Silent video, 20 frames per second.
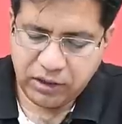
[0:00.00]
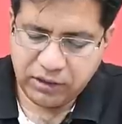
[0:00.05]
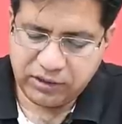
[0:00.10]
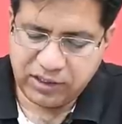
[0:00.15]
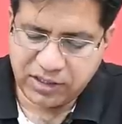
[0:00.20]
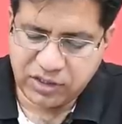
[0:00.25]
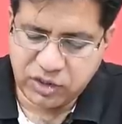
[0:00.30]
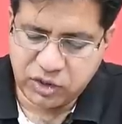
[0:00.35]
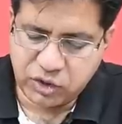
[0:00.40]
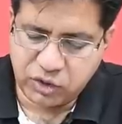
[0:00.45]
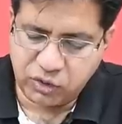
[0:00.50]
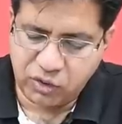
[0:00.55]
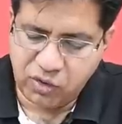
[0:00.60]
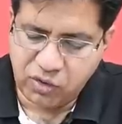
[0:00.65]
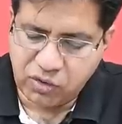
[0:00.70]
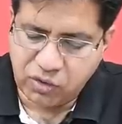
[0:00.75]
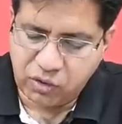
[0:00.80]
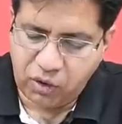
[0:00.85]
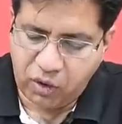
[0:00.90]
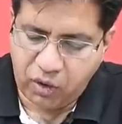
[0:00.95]
The
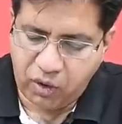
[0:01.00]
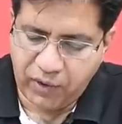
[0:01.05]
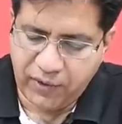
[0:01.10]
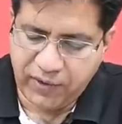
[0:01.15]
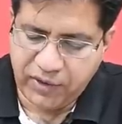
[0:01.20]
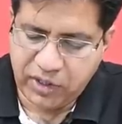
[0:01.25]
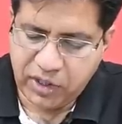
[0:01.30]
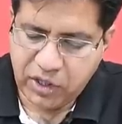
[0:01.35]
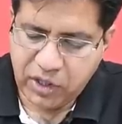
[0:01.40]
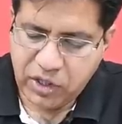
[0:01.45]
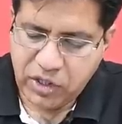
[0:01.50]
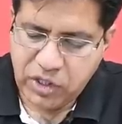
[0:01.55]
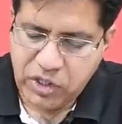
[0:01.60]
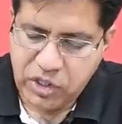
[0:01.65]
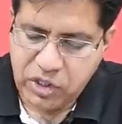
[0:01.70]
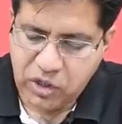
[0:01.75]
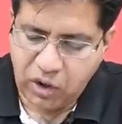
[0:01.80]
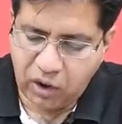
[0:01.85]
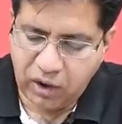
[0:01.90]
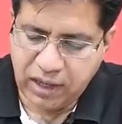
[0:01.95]
so-called
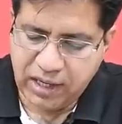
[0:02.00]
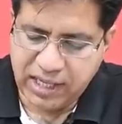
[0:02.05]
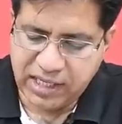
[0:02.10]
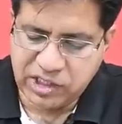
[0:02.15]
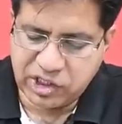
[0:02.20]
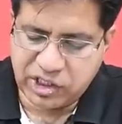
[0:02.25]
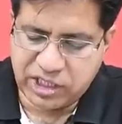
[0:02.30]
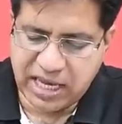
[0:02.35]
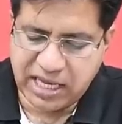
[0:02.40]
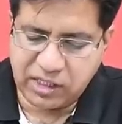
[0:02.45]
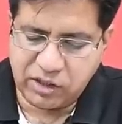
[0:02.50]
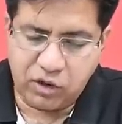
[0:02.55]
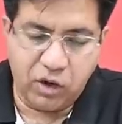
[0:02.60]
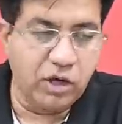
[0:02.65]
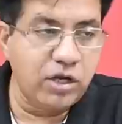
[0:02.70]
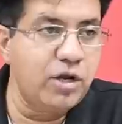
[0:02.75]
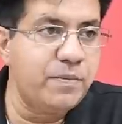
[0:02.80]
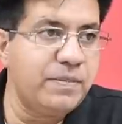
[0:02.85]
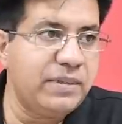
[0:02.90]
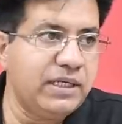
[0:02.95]
knowledge
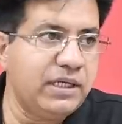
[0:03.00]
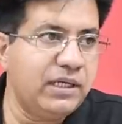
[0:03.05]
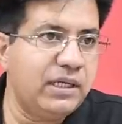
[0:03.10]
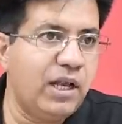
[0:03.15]
economy.